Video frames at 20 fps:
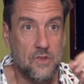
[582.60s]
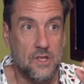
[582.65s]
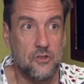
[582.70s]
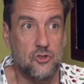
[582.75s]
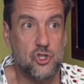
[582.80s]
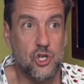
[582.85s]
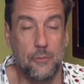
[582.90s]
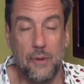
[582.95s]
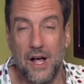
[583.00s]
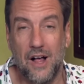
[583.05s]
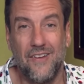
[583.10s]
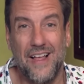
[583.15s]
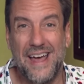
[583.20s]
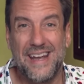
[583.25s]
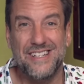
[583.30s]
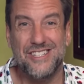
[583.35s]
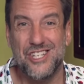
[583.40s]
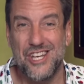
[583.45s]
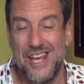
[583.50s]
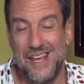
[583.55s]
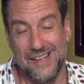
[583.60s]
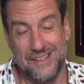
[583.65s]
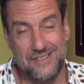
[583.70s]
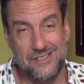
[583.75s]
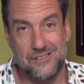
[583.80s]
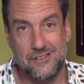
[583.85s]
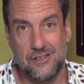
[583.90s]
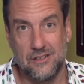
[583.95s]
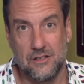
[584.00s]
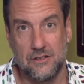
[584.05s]
Jemele had a
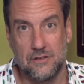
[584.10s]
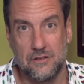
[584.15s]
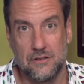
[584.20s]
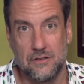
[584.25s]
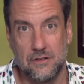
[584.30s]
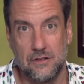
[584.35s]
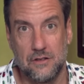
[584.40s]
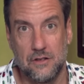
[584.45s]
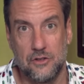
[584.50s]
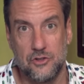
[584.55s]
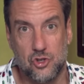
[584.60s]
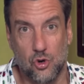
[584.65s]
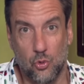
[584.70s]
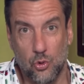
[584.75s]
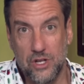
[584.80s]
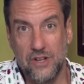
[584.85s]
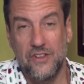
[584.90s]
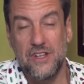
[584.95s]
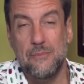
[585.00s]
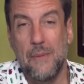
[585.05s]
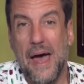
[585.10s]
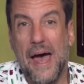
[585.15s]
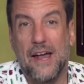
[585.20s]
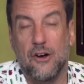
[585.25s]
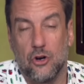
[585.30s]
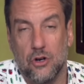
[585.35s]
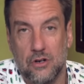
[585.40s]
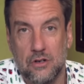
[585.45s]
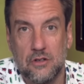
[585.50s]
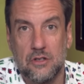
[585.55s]
chance to really matter
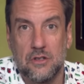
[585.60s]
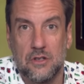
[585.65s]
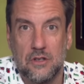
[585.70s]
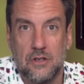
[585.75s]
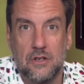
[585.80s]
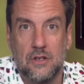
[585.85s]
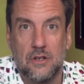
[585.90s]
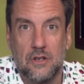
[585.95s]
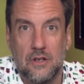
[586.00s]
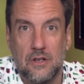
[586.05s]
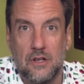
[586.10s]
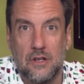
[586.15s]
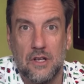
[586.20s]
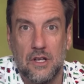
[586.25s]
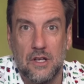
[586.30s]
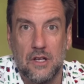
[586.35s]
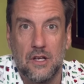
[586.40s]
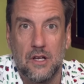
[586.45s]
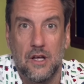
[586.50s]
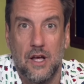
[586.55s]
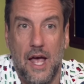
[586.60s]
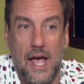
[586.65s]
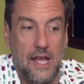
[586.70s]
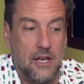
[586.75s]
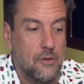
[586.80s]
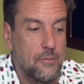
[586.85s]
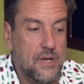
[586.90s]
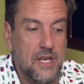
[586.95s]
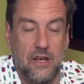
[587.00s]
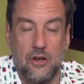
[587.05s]
and
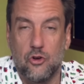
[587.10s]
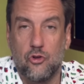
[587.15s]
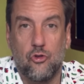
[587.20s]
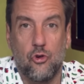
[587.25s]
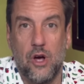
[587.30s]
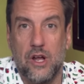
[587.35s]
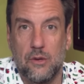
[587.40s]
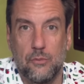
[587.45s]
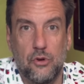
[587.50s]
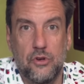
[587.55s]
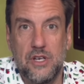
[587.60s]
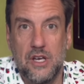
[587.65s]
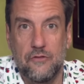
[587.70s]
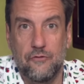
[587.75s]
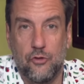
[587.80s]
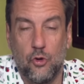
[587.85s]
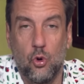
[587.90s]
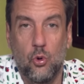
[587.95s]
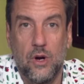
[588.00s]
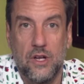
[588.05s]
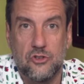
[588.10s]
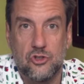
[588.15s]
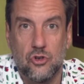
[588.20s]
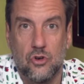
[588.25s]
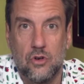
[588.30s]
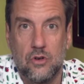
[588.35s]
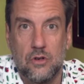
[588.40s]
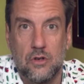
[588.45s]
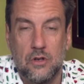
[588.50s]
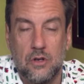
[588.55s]
to be incredibly
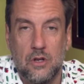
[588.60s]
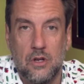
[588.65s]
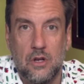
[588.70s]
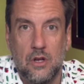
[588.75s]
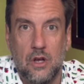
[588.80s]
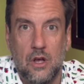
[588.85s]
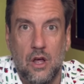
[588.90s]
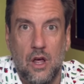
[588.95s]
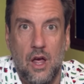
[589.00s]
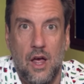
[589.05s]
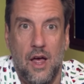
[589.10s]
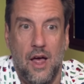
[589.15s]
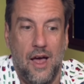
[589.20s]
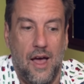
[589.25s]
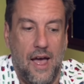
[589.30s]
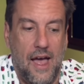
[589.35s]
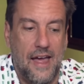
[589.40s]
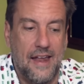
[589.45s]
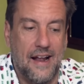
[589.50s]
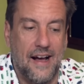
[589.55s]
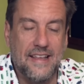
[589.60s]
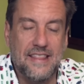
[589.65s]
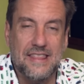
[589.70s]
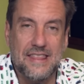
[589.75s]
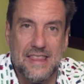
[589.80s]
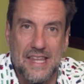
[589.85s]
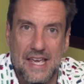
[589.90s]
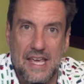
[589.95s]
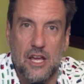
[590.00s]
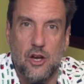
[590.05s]
influential. And I
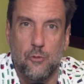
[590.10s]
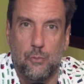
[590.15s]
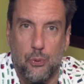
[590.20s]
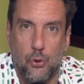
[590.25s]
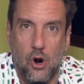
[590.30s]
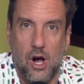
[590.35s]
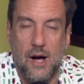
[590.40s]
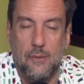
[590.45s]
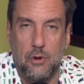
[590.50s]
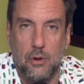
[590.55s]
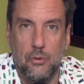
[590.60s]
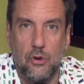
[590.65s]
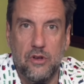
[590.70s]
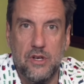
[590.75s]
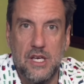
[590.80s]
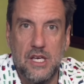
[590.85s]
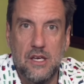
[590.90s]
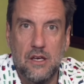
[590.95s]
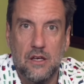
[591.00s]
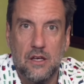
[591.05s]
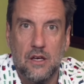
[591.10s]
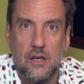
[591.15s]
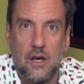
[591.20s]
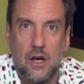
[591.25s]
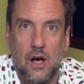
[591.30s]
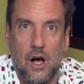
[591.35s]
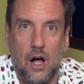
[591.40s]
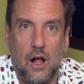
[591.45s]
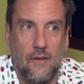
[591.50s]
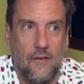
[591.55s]
think probably
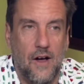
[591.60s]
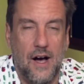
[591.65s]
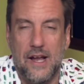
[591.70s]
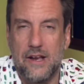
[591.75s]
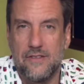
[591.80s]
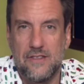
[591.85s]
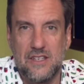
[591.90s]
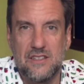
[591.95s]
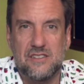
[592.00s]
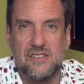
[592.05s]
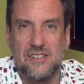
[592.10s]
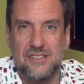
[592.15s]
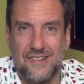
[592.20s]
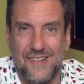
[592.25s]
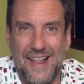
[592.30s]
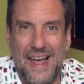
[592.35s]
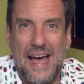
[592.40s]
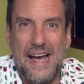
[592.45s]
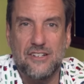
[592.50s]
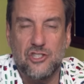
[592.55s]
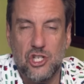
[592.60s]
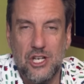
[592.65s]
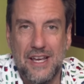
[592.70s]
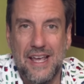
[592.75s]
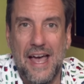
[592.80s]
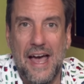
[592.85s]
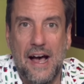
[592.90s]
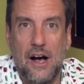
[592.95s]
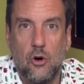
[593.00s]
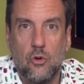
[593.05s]
a lot of this is lashing
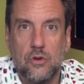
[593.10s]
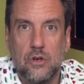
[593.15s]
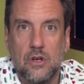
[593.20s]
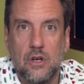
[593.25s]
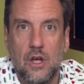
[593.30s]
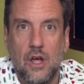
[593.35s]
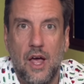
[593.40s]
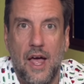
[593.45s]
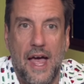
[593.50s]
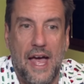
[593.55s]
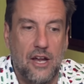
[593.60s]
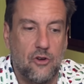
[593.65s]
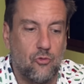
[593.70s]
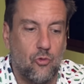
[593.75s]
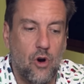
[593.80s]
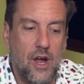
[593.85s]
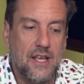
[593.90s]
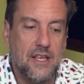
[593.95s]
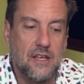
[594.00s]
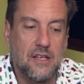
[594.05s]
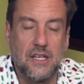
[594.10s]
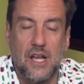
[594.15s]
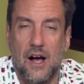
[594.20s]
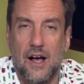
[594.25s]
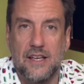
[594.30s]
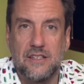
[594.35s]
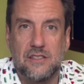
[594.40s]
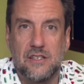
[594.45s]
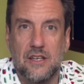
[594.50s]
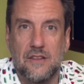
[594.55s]
out and
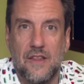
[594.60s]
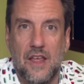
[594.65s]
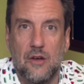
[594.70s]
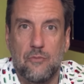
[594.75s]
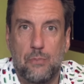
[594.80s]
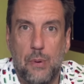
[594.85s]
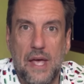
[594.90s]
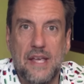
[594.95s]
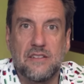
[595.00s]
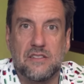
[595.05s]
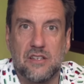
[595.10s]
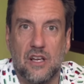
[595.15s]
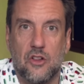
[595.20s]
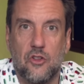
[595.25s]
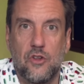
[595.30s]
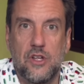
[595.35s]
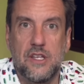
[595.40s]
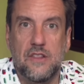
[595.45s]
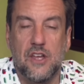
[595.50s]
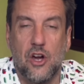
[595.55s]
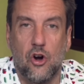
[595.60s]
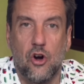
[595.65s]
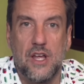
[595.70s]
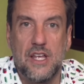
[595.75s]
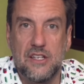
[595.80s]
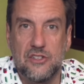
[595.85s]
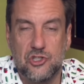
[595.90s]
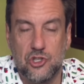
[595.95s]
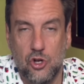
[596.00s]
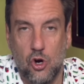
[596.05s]
recognizing that basically there
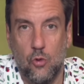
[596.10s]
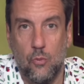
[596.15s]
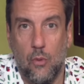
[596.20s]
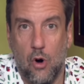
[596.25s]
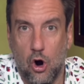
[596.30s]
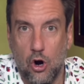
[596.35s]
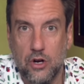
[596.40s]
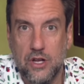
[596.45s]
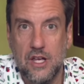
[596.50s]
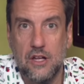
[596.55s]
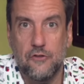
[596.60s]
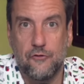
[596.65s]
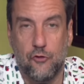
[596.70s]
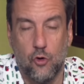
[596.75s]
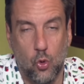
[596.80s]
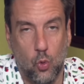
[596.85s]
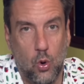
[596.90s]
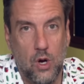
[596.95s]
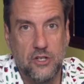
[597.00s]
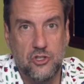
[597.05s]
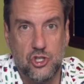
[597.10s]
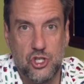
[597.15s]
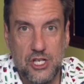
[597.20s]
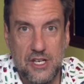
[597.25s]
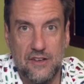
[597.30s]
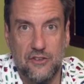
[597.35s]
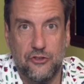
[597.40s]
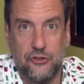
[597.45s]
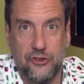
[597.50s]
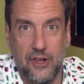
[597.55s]
is no market for what she
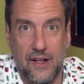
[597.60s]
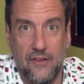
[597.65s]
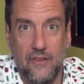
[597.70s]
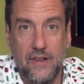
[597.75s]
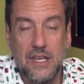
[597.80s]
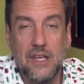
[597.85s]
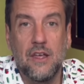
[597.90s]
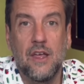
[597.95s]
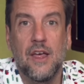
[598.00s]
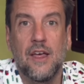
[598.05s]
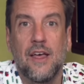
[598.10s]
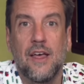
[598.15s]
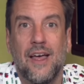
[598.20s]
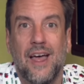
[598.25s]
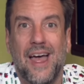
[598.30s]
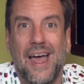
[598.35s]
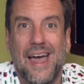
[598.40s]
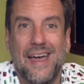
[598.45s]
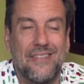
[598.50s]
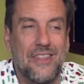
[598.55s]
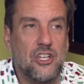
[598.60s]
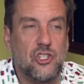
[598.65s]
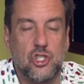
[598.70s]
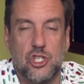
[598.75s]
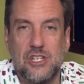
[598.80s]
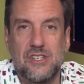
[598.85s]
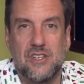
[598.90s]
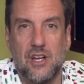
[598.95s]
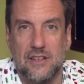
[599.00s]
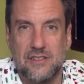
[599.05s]
is selling and that
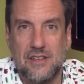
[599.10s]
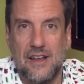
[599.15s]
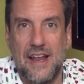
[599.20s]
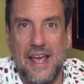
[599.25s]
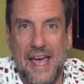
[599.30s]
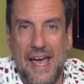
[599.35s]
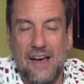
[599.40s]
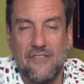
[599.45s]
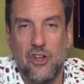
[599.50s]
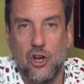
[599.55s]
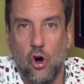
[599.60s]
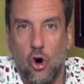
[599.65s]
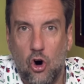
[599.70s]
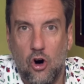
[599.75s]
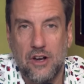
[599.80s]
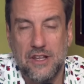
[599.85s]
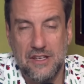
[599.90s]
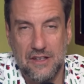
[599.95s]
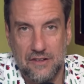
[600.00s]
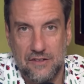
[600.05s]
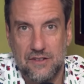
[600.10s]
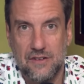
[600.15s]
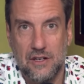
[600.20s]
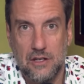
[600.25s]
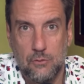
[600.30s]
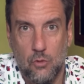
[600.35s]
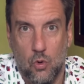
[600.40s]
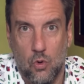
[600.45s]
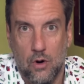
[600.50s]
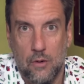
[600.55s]
she doesn't have an audience
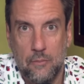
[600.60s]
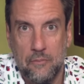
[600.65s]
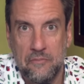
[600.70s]
anymore.